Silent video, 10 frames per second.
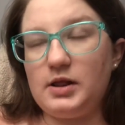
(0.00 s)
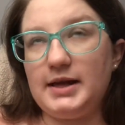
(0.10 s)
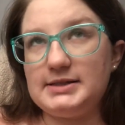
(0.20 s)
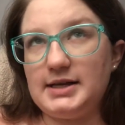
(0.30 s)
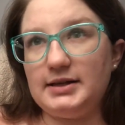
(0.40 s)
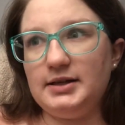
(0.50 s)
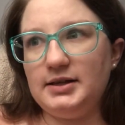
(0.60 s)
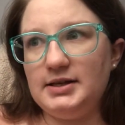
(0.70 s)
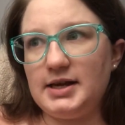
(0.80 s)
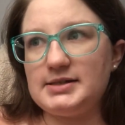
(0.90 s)
Like,
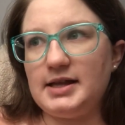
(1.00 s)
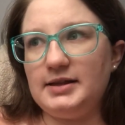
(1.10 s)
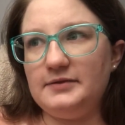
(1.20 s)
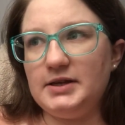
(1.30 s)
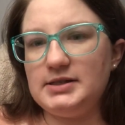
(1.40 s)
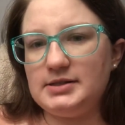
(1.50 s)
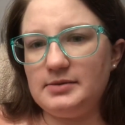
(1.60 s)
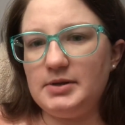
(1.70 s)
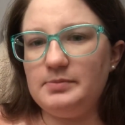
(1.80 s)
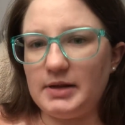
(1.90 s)
technically, yes, I live in
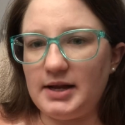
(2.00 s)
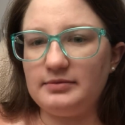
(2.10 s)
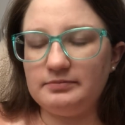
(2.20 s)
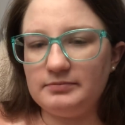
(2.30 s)
Kissimmee, but I